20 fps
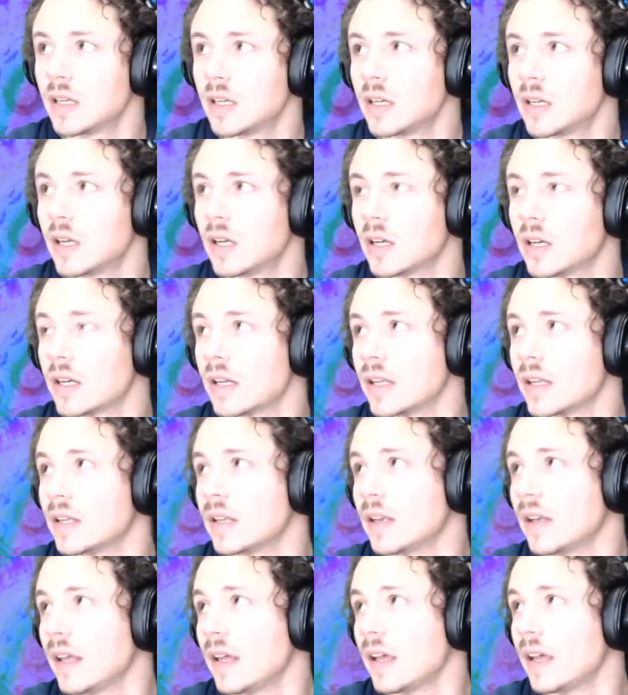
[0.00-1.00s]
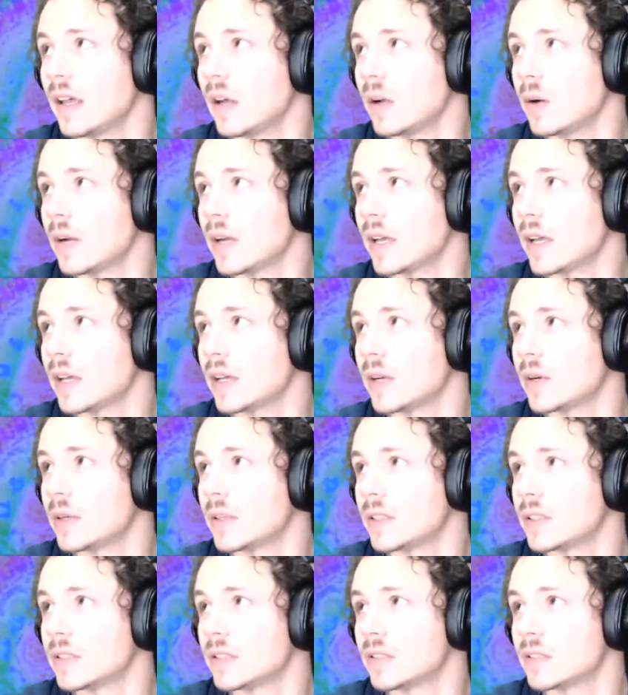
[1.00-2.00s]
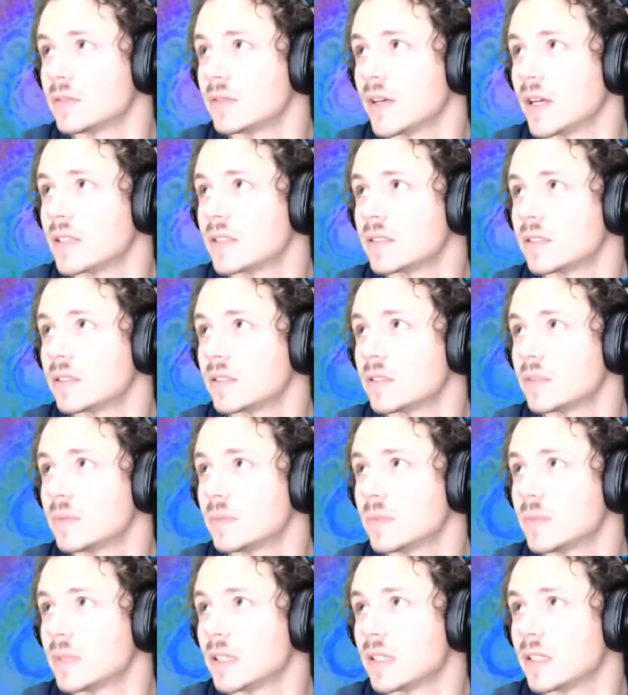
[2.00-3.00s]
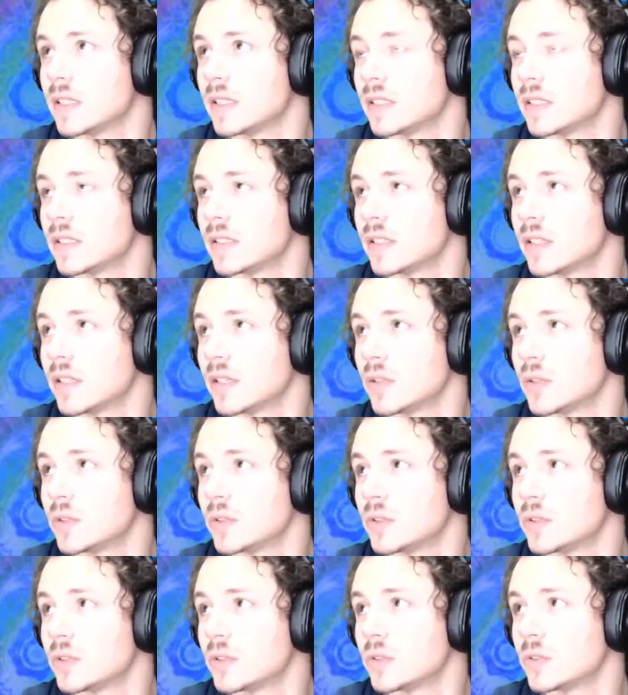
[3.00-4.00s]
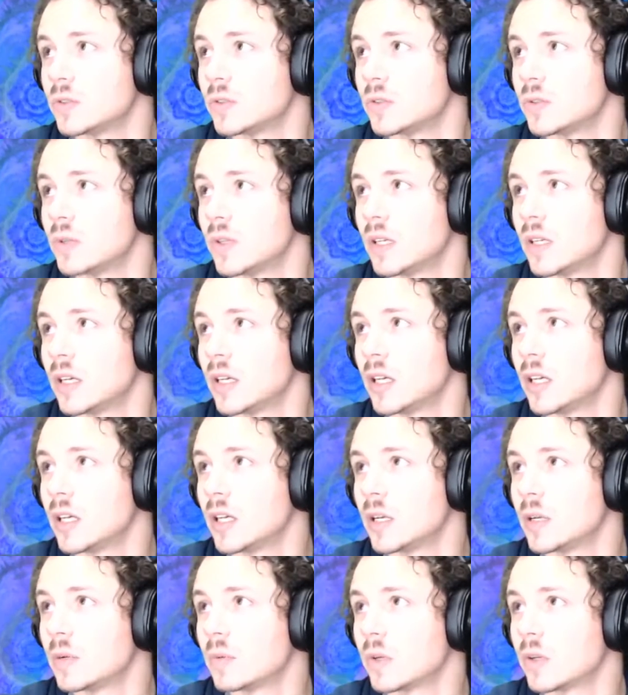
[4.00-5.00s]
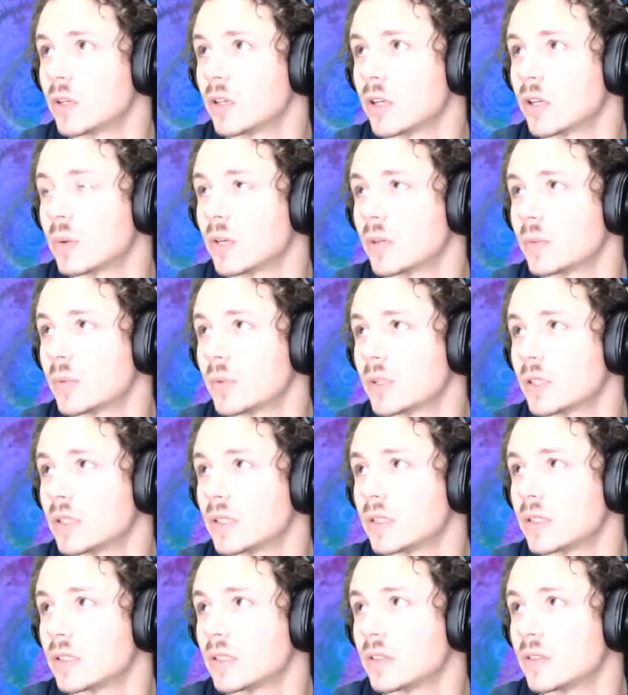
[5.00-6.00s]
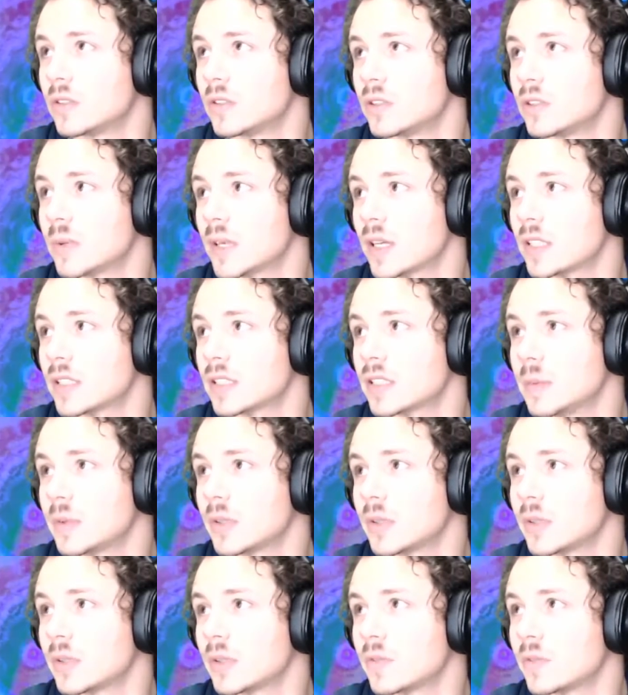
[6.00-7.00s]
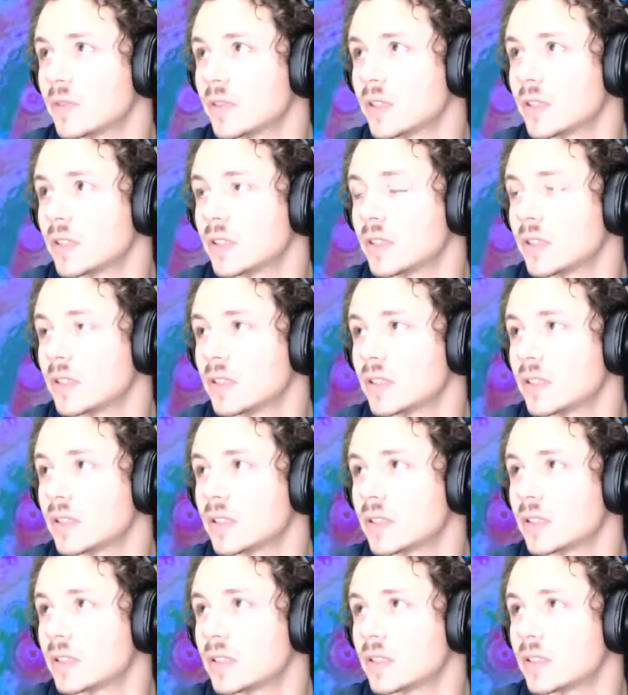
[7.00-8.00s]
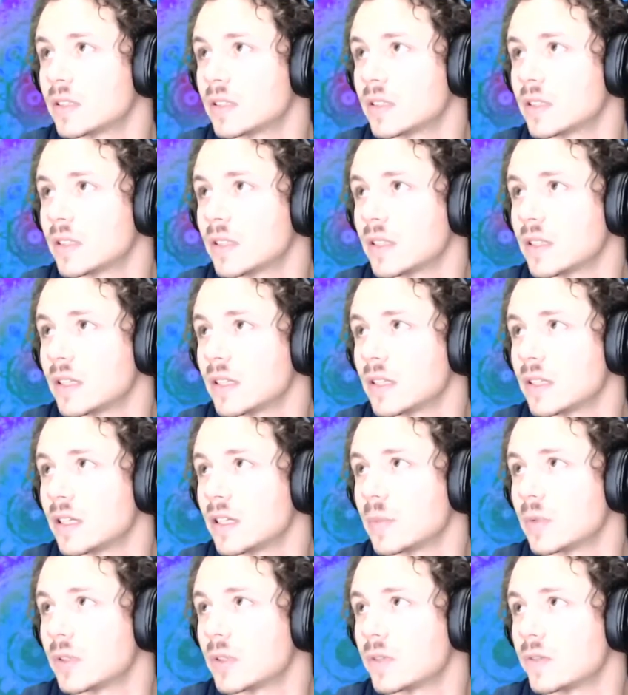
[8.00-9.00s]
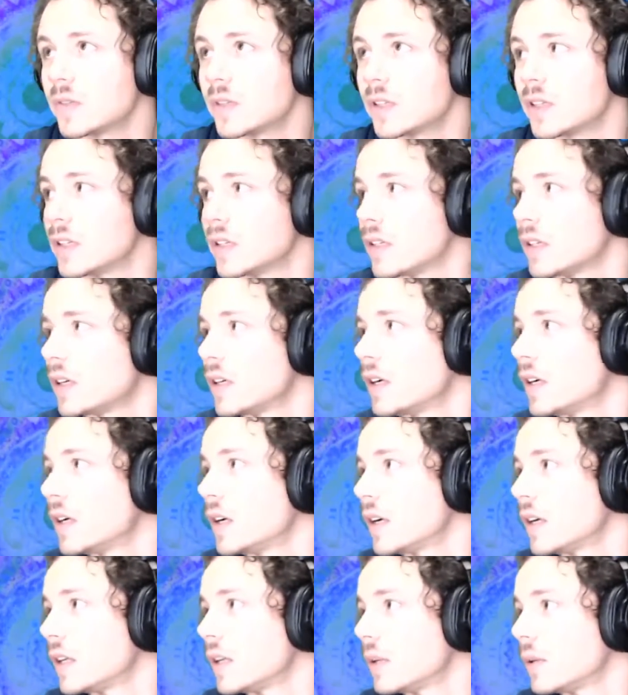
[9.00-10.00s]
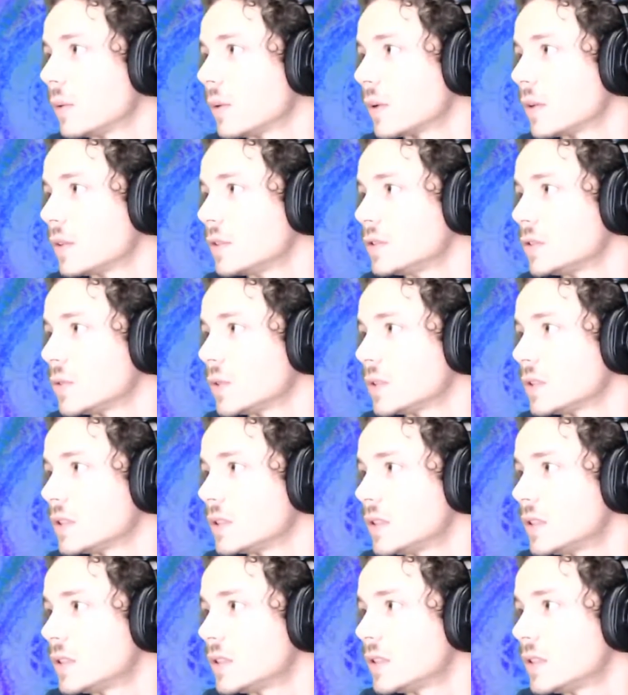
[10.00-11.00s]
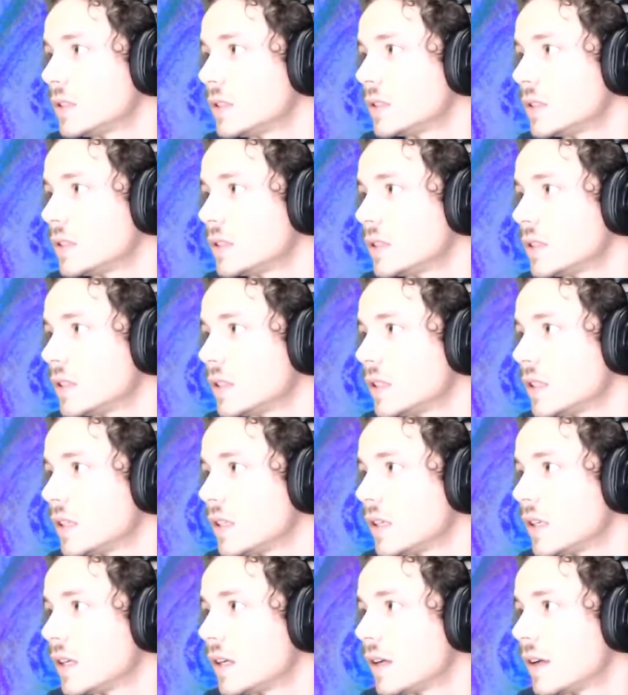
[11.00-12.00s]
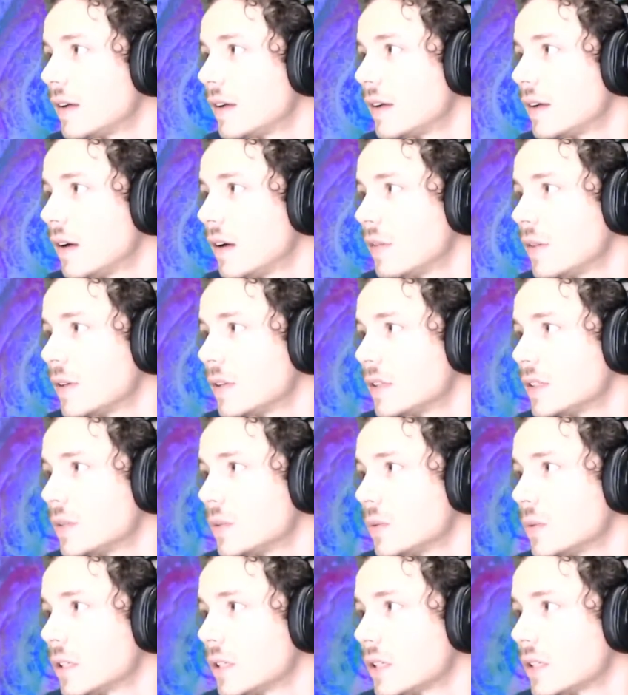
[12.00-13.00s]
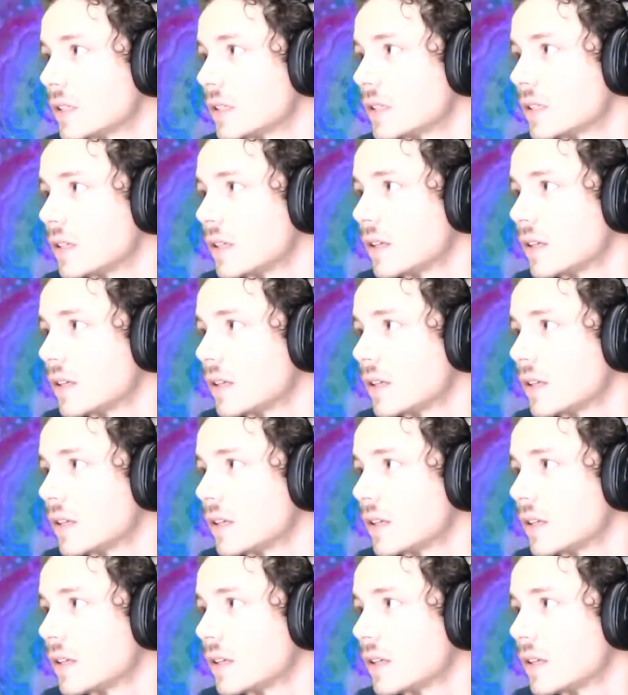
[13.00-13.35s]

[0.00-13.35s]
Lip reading: Okay, now I can go into Resolume and go to, where do I want to put the YouTube? I guess I can put it over here. Yeah, I'll put it over here. And I'll go sources. Hopefully this works.